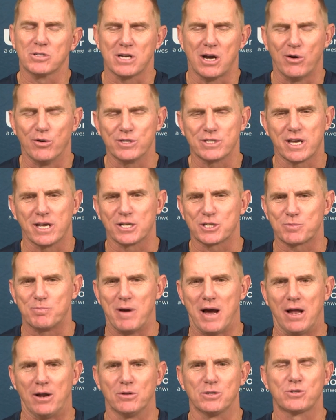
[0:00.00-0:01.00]
He's always got a
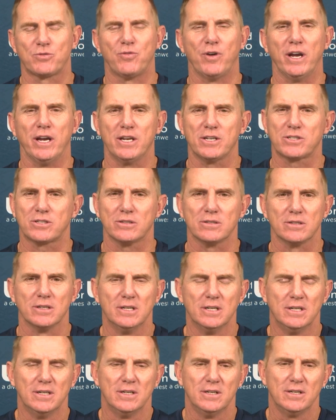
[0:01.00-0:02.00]
smile on his face
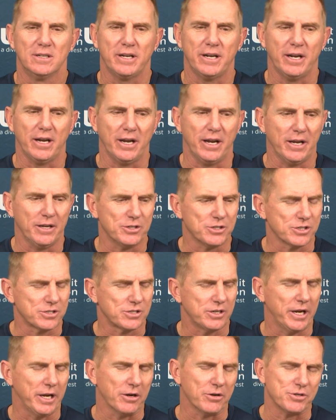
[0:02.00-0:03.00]
and
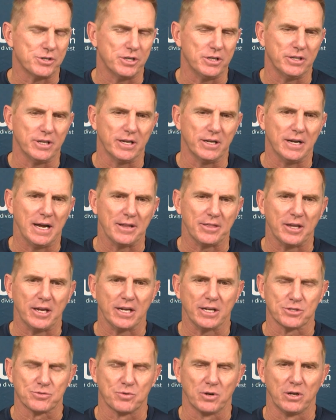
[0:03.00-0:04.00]
just energy that I
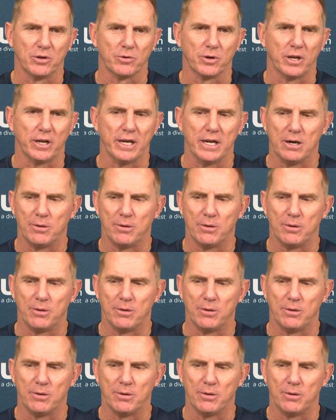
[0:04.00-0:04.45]
think is really, really